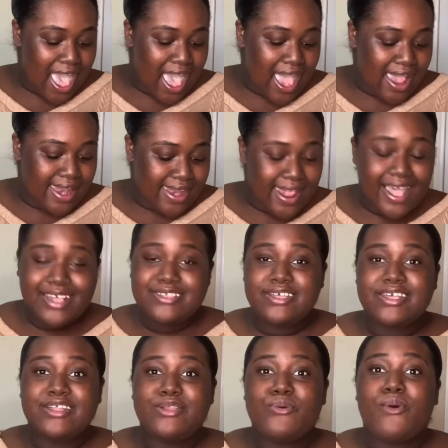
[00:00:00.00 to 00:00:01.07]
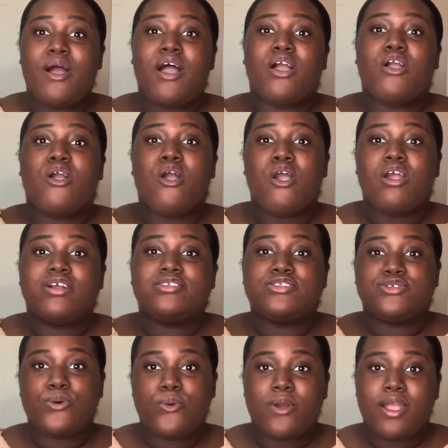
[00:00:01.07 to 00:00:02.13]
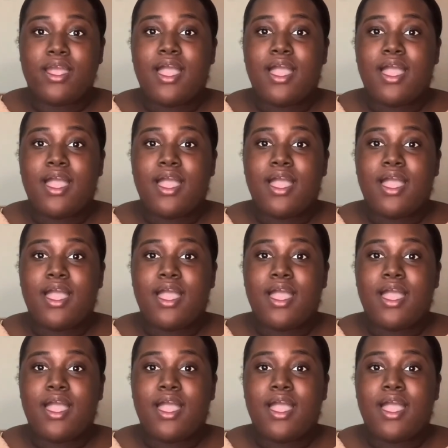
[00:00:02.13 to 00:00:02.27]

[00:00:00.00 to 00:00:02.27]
Next, you can do a car tour.